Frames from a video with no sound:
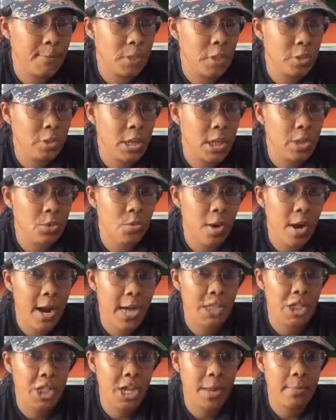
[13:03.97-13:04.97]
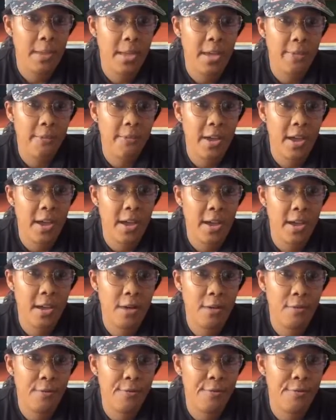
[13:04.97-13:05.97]
So that's where I shop. Like if I
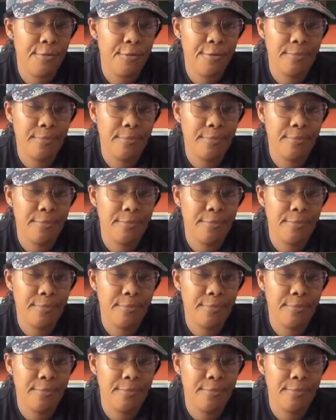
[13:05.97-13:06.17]
have,